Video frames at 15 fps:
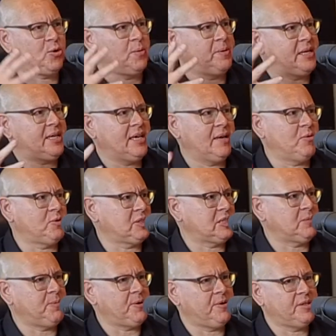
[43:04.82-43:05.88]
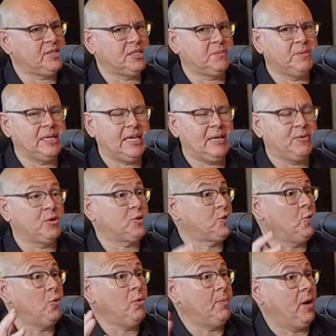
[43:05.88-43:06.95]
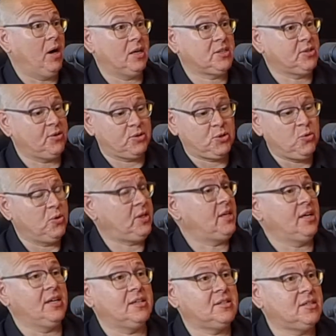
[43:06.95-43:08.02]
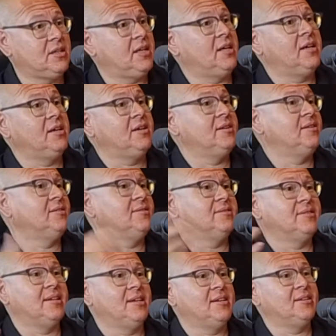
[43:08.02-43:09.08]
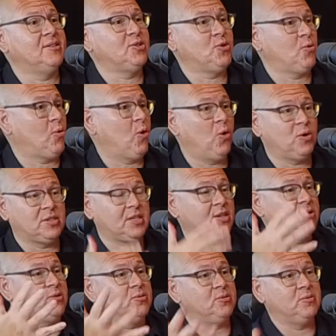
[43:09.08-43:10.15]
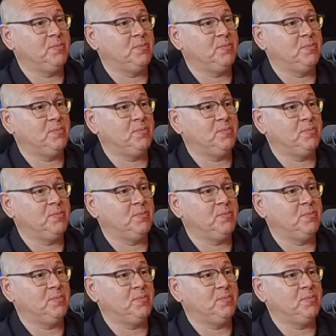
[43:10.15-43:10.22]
of became, those experiences became your toolbox or your toolkit in your roles that you